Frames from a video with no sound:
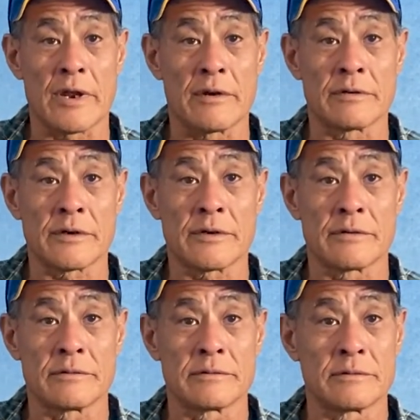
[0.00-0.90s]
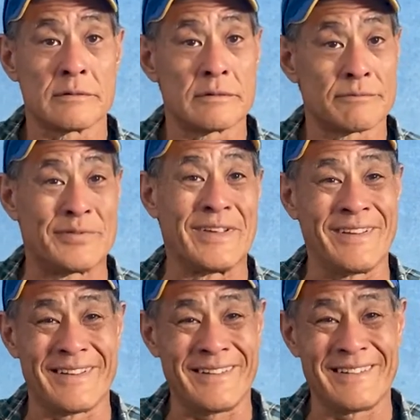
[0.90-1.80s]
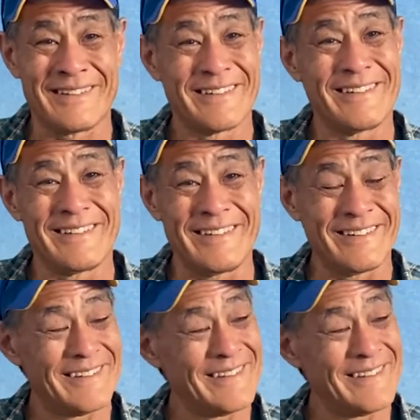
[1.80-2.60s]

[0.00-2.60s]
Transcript: I would say it does.